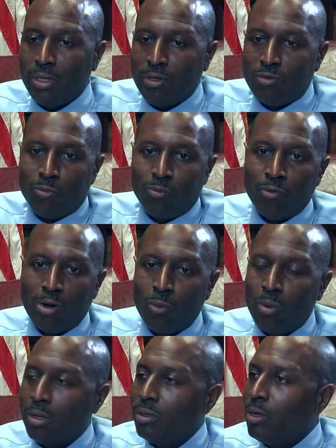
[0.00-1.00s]
It's very
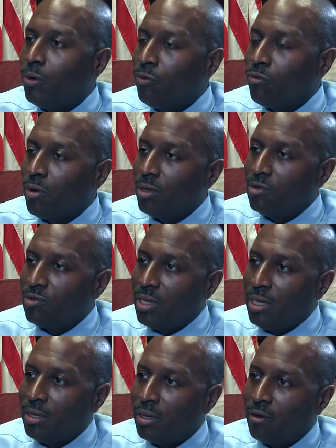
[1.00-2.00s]
well known throughout the
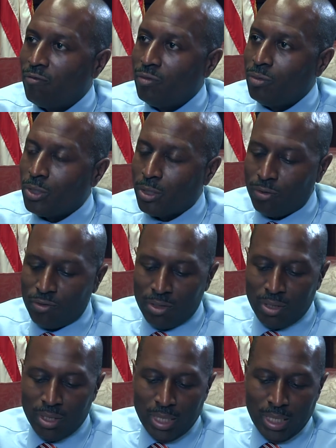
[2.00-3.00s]
state of New Jersey.